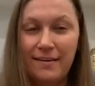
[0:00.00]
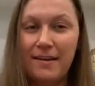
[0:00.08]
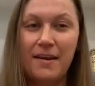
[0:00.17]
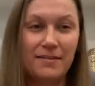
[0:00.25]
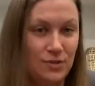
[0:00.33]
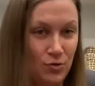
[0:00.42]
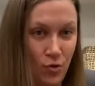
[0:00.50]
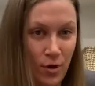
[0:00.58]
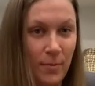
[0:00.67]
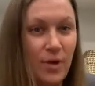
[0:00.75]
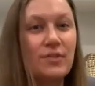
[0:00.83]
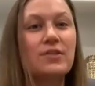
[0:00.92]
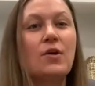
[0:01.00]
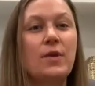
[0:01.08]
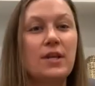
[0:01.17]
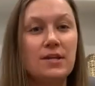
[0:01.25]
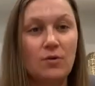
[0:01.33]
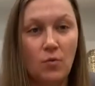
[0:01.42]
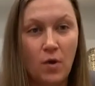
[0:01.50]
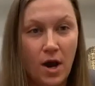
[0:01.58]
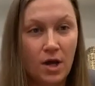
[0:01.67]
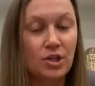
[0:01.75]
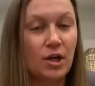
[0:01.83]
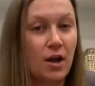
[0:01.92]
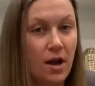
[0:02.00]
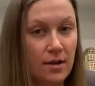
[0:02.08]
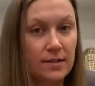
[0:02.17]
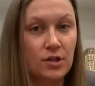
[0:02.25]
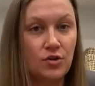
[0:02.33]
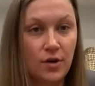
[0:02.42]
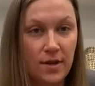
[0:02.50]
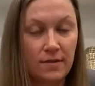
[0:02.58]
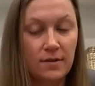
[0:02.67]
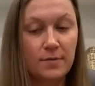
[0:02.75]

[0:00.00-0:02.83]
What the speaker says: It's normal. So we need to wash and concentrate the